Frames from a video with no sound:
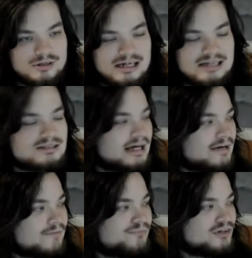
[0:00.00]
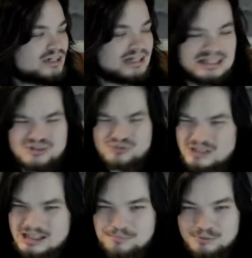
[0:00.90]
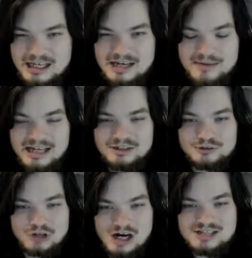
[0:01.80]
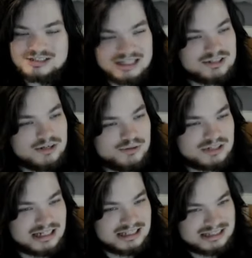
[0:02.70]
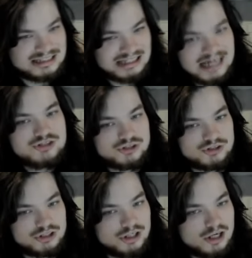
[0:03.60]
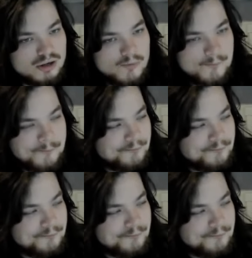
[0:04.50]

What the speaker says: It's like, can you really blame Adin Ross? It's almost like it's his nature, you know?